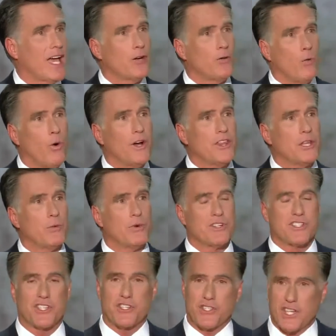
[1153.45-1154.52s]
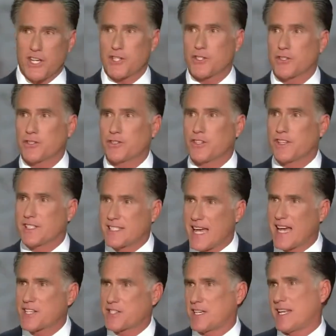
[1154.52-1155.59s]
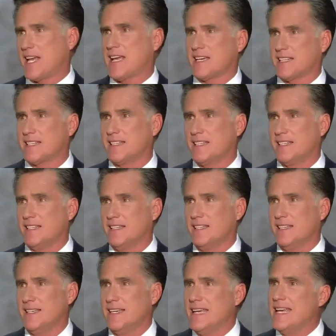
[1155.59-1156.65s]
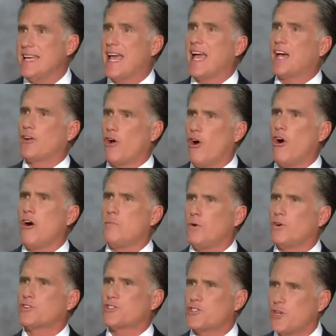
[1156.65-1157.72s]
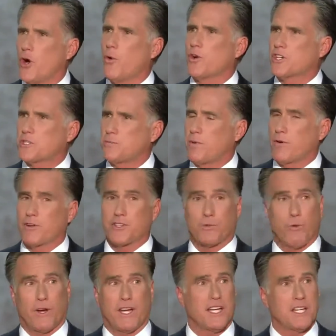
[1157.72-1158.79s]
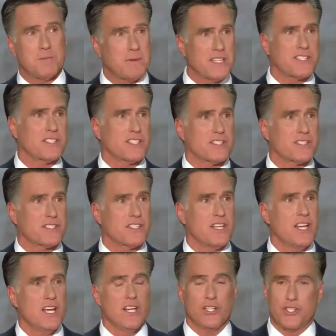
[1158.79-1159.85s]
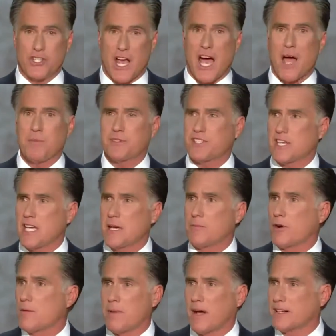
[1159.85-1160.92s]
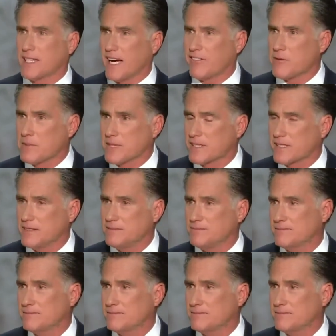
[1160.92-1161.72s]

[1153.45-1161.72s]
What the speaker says: and one that was essential to the task at hand. He had almost no experience working in a business. Jobs to him are about government.